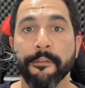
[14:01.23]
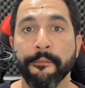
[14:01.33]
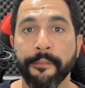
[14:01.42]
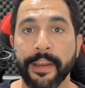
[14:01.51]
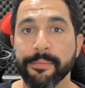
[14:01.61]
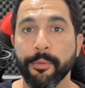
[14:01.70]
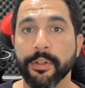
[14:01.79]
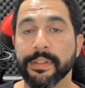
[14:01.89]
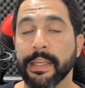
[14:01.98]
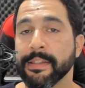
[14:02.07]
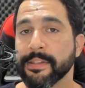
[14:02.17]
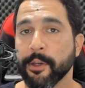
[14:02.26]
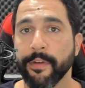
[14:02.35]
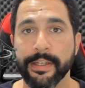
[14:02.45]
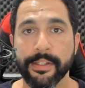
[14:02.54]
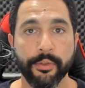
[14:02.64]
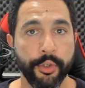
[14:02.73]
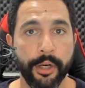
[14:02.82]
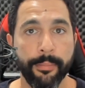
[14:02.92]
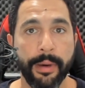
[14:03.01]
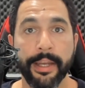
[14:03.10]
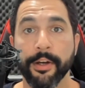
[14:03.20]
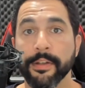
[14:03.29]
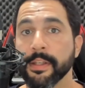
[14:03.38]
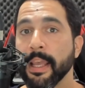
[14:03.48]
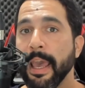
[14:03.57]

Facebook sends surveys to your buyers